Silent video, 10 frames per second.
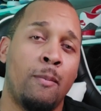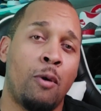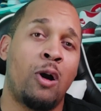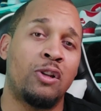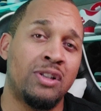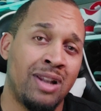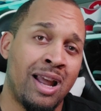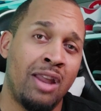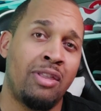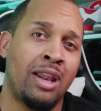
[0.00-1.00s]
March
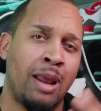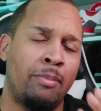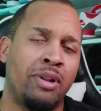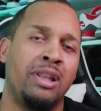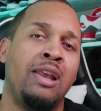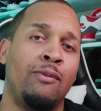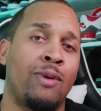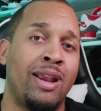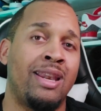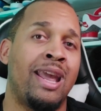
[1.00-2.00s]
9th, and I believe
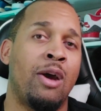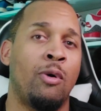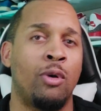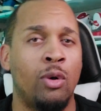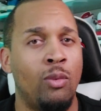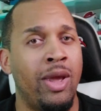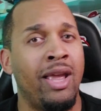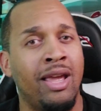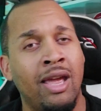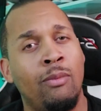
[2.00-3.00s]
right now on
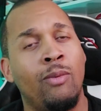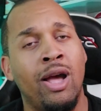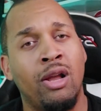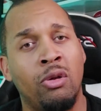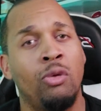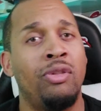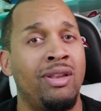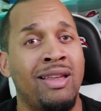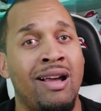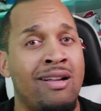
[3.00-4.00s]

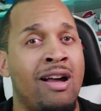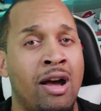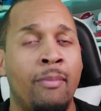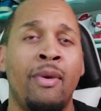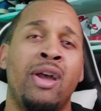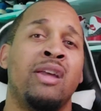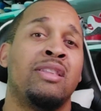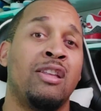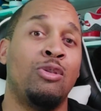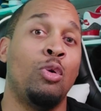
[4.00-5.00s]
awakenya.clothing.com,
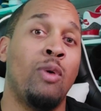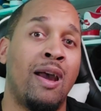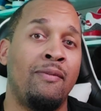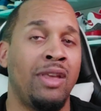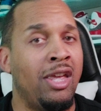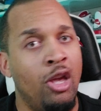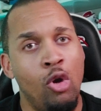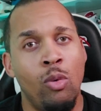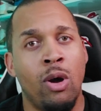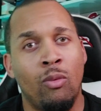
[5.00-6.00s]
they do have the
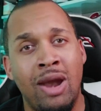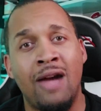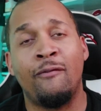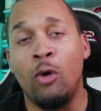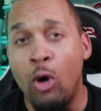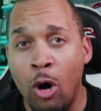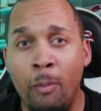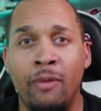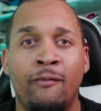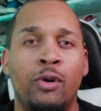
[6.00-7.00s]
EQL raffle
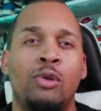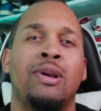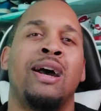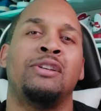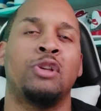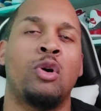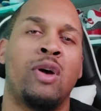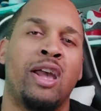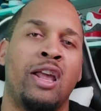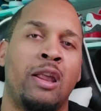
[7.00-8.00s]
open for you guys to
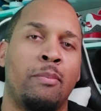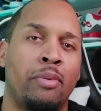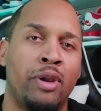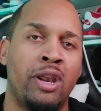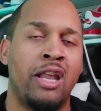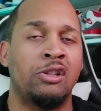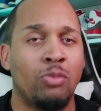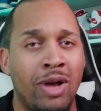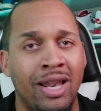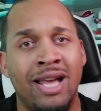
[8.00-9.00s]
go ahead and put in, as
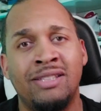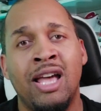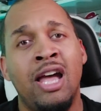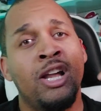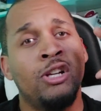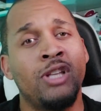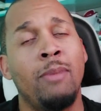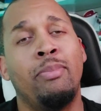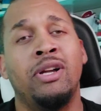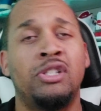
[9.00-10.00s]
well as there's a
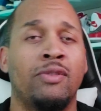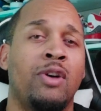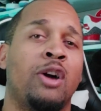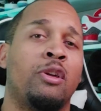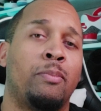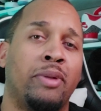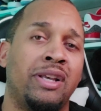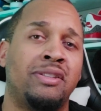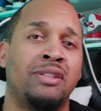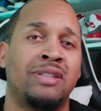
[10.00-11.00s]
bunch of other
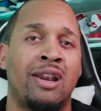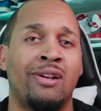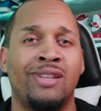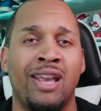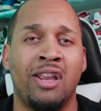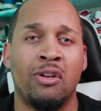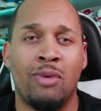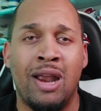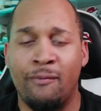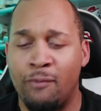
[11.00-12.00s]
places that are taking
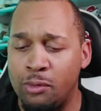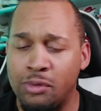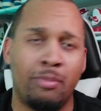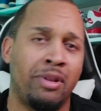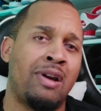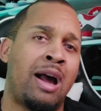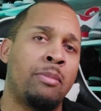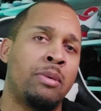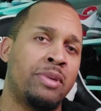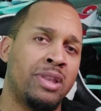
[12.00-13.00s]
raffles. I believe
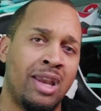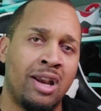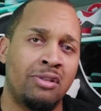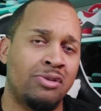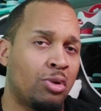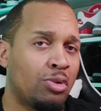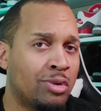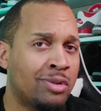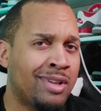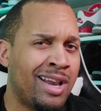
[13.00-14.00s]
I'm on Manier,
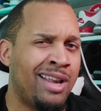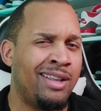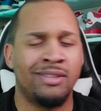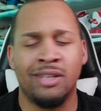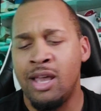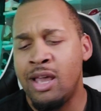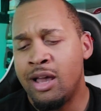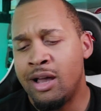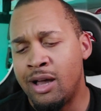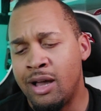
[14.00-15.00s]
Social Status,
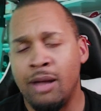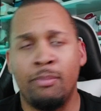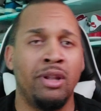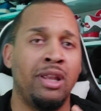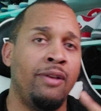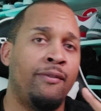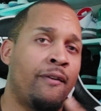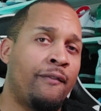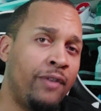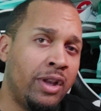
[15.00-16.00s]
I believe
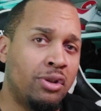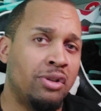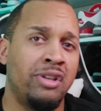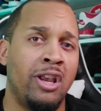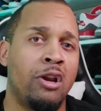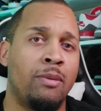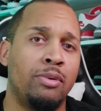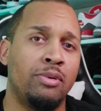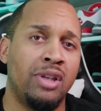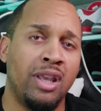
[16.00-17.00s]
Feature Sneaker
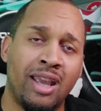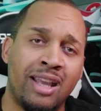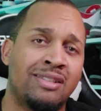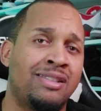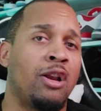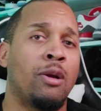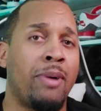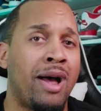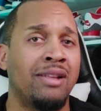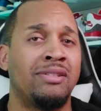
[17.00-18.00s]
Boutique and Sneaker
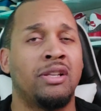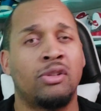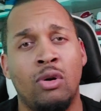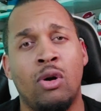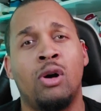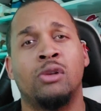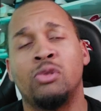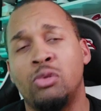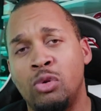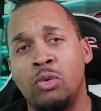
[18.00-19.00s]
Politics are
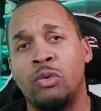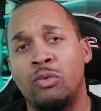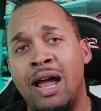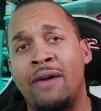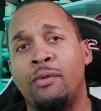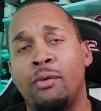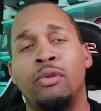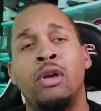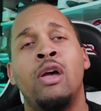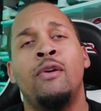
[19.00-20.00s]
also doing
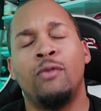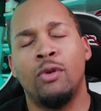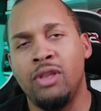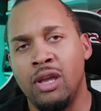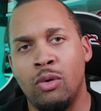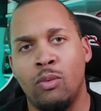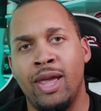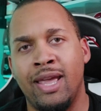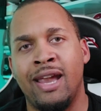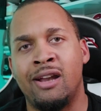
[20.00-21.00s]
raffles for the
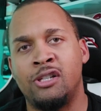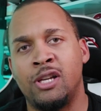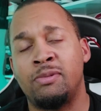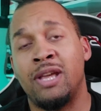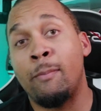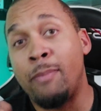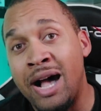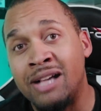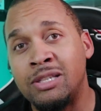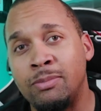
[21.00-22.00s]
Awake airships, and
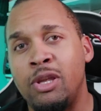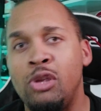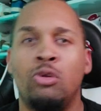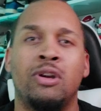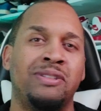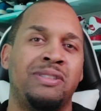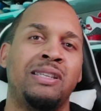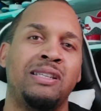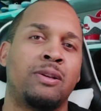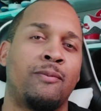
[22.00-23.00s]
possibly you could
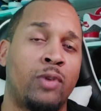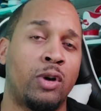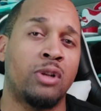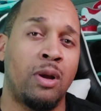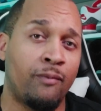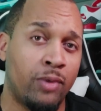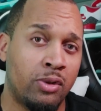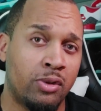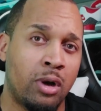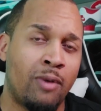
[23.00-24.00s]
see some first come
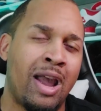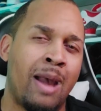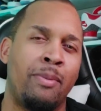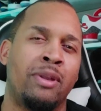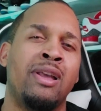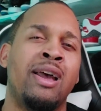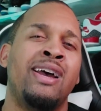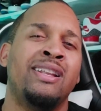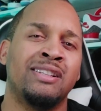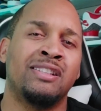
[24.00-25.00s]
first serve happen
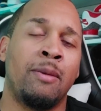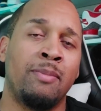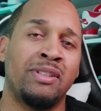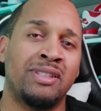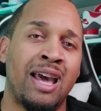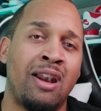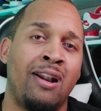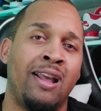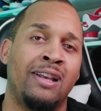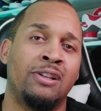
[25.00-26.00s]
this coming
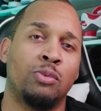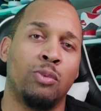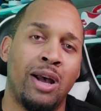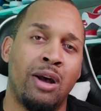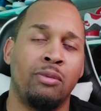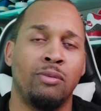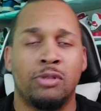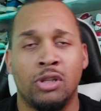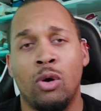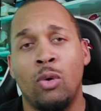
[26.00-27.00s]
Saturday as well.
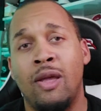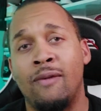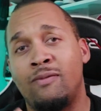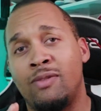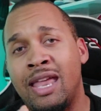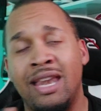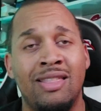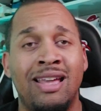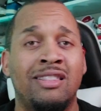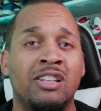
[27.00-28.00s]
So if any
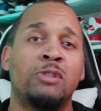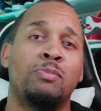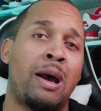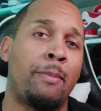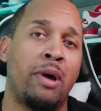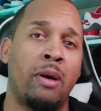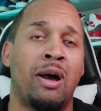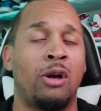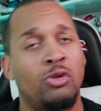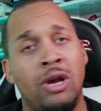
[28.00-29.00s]
of that does pop up,
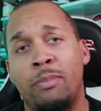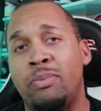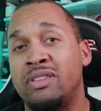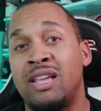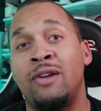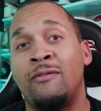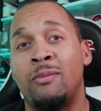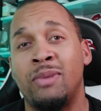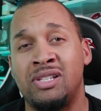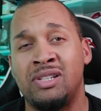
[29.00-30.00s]
I'll try to put that
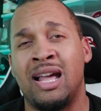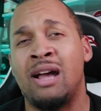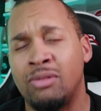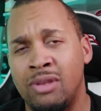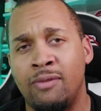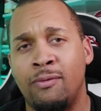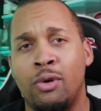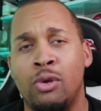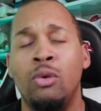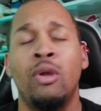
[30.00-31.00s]
information out there
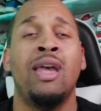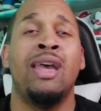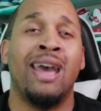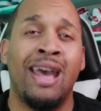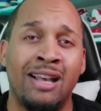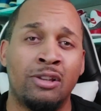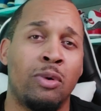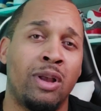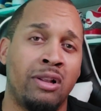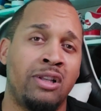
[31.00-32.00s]
for you as
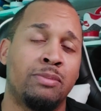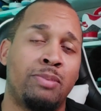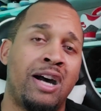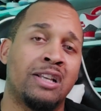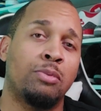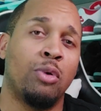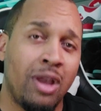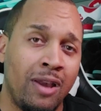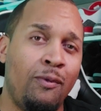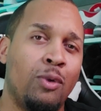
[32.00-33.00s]
quickly as possible
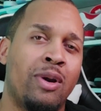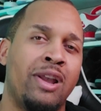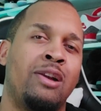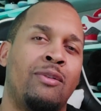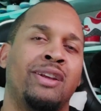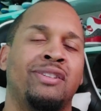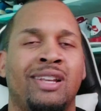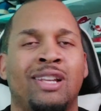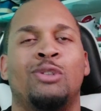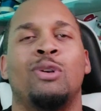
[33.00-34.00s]
if you are
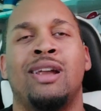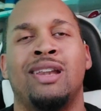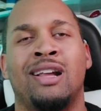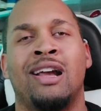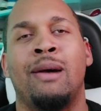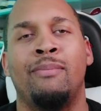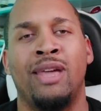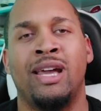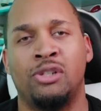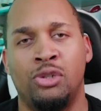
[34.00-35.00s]
interested in trying to cop
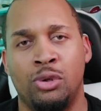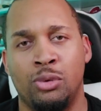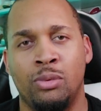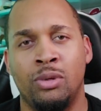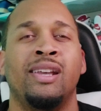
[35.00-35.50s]
that shoe.